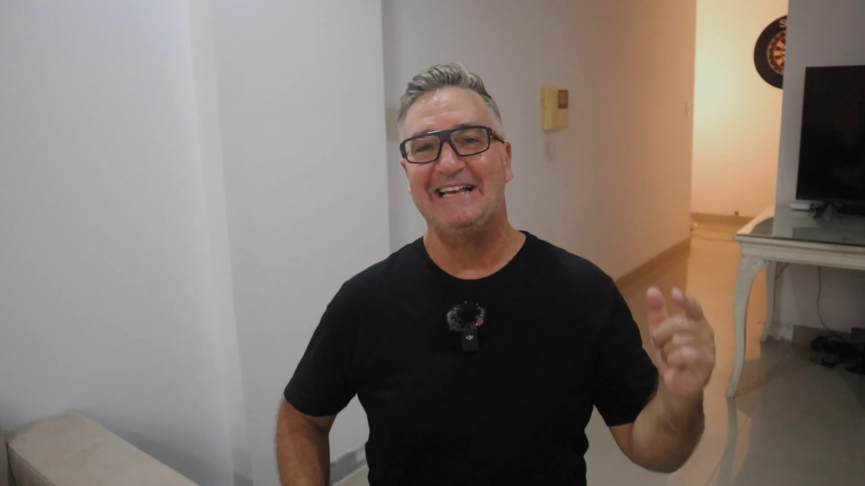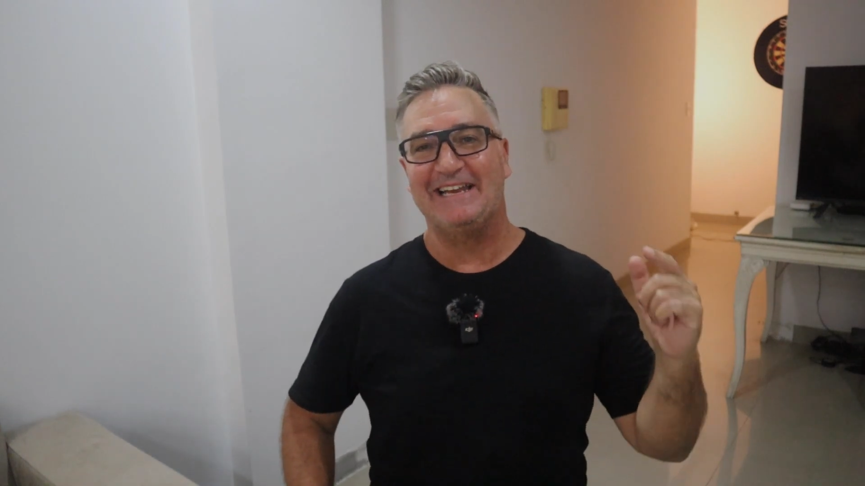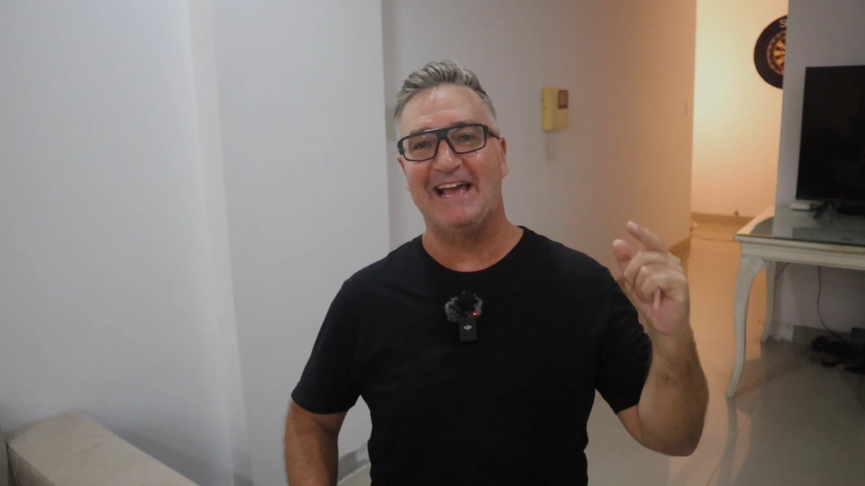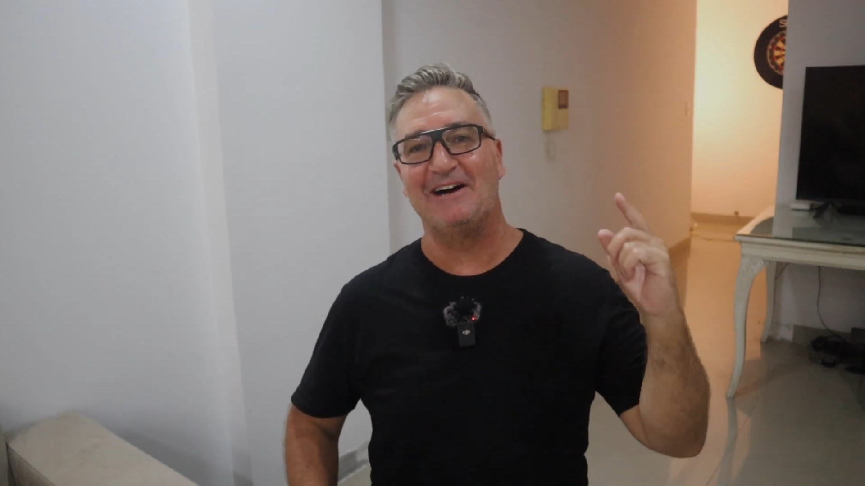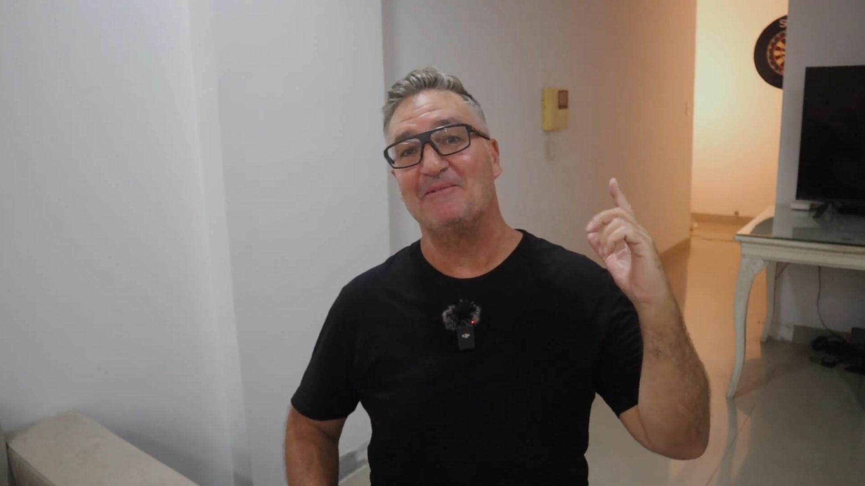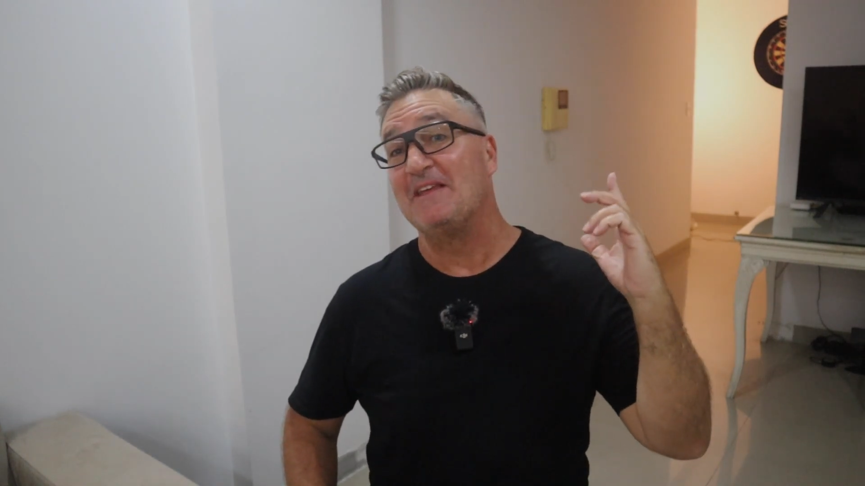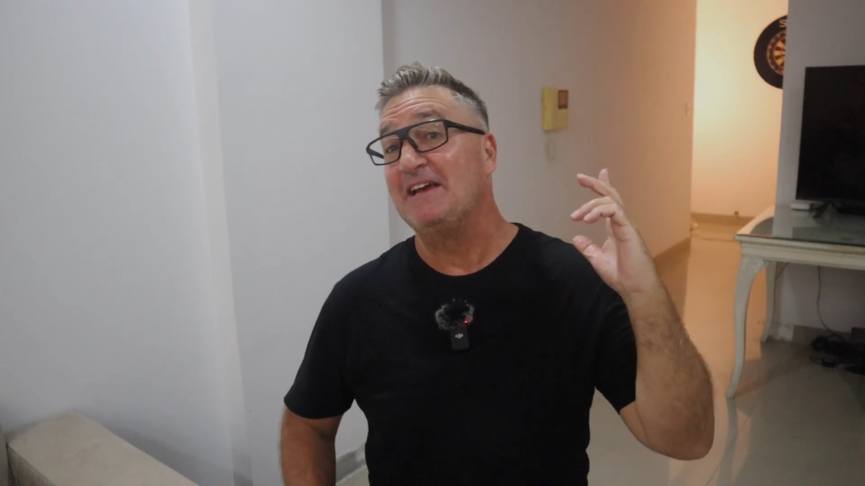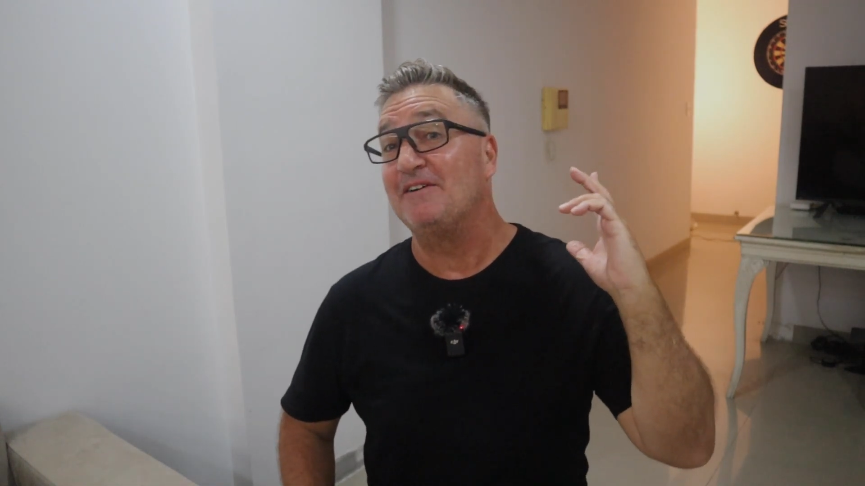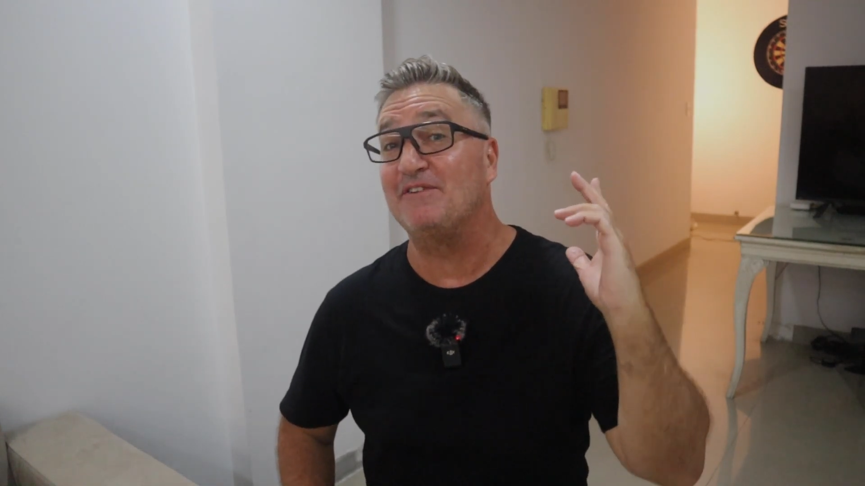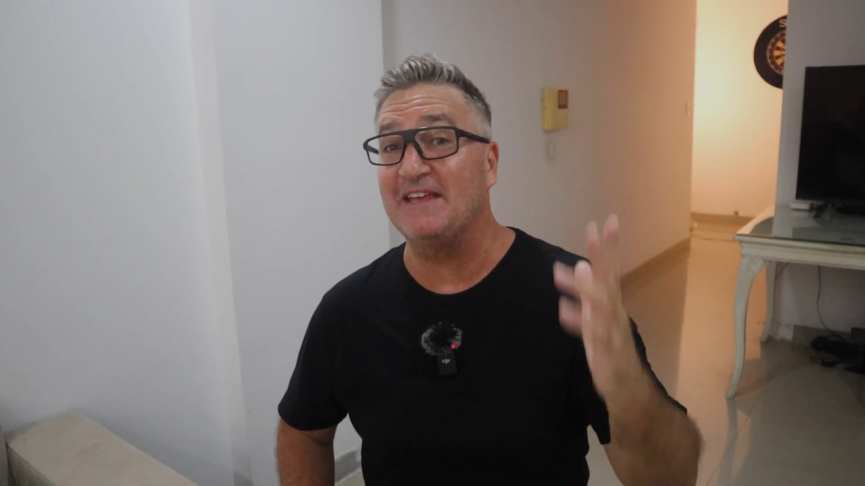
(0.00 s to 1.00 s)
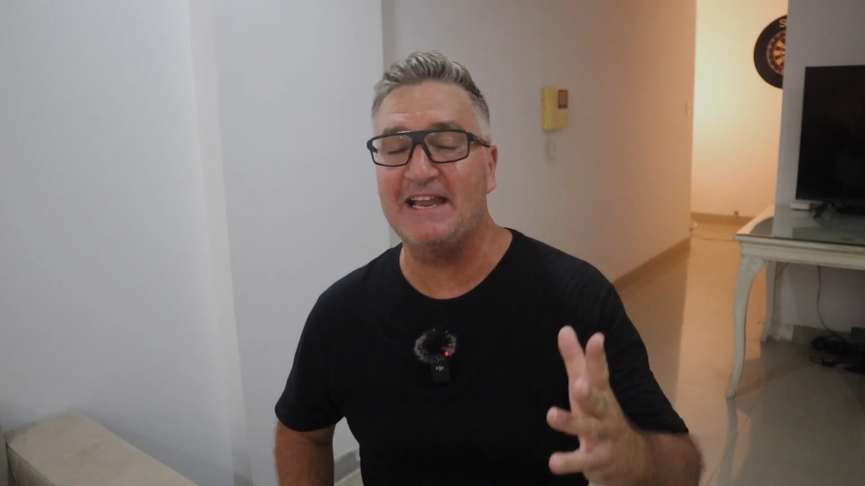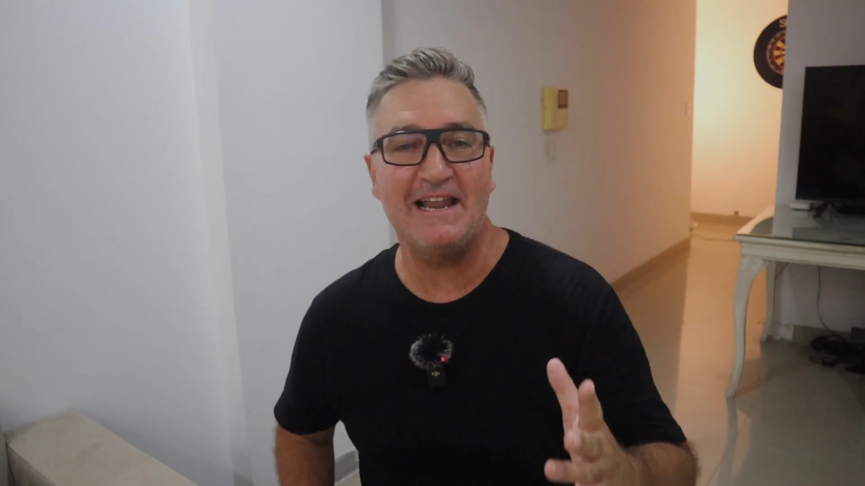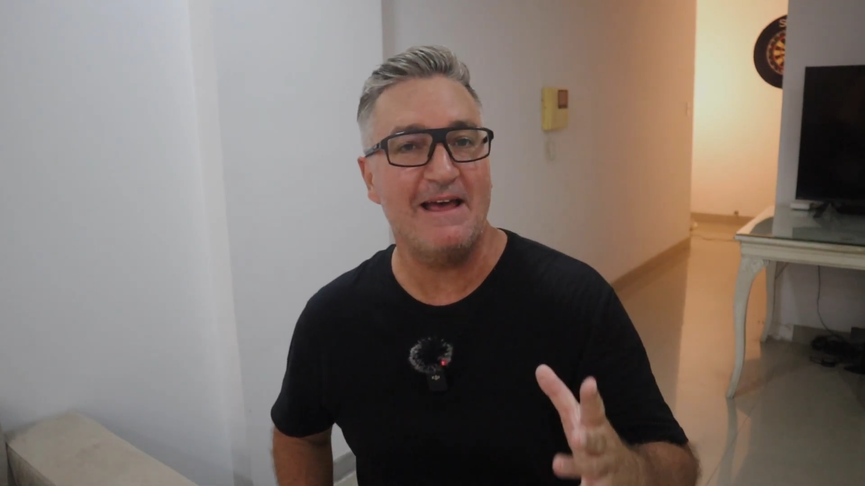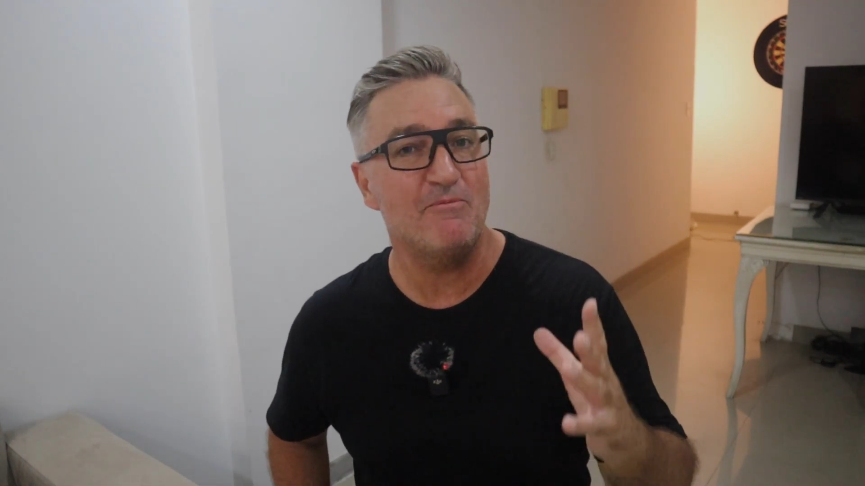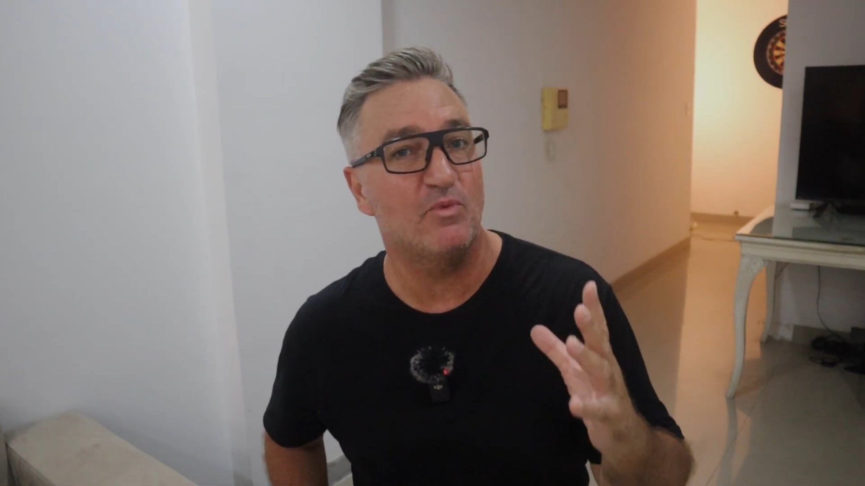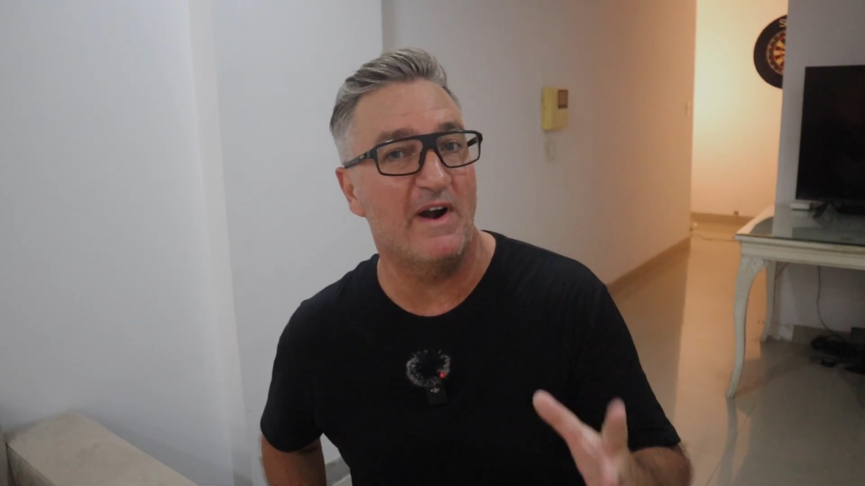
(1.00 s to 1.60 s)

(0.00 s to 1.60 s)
Now, Vietnam